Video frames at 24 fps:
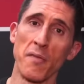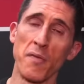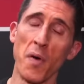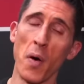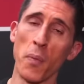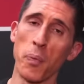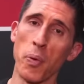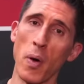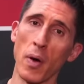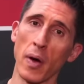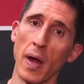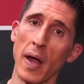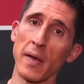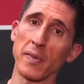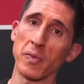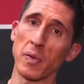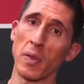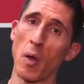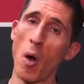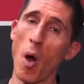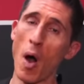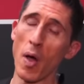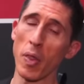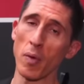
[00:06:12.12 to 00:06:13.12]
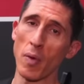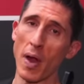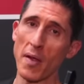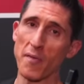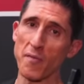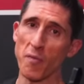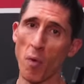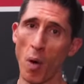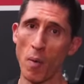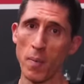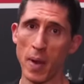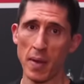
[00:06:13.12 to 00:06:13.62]
full programs with all the right
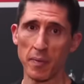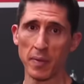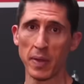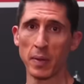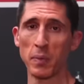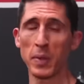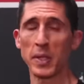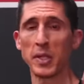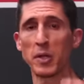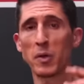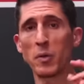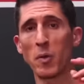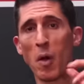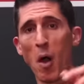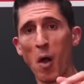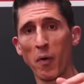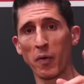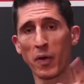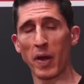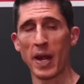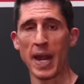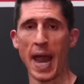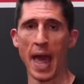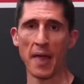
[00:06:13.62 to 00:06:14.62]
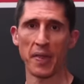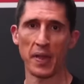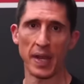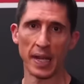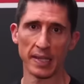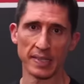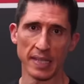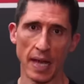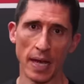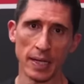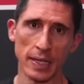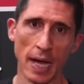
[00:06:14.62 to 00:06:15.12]
form and everything we do over at
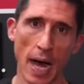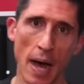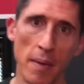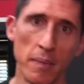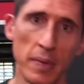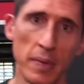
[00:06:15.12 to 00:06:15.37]
athleanx.com.